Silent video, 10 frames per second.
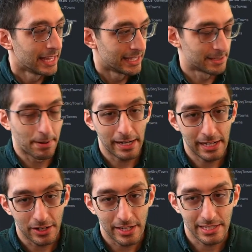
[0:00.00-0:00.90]
This is probably
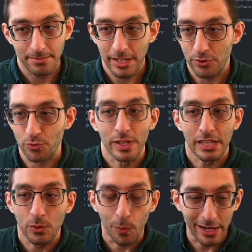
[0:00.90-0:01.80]
going to cause some like
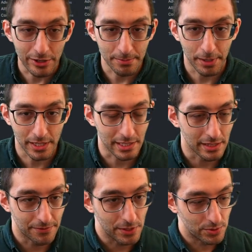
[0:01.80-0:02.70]
really weird bugs in
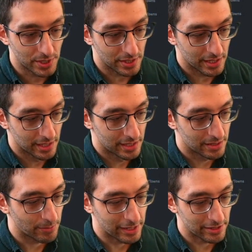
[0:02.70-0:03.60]
the future
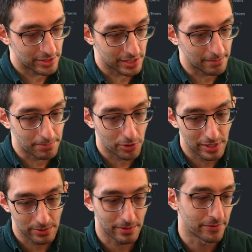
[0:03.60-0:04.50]
where there's a component
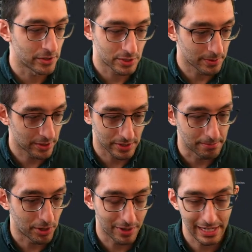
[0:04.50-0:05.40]
that refers to another
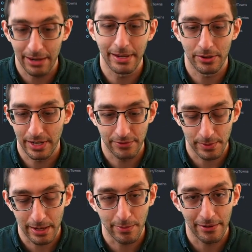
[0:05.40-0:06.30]
component. Now we don't have the
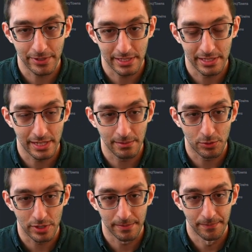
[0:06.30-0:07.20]
right references
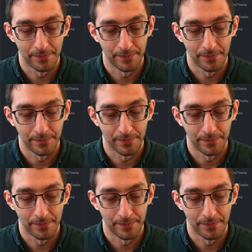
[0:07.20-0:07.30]
anymore.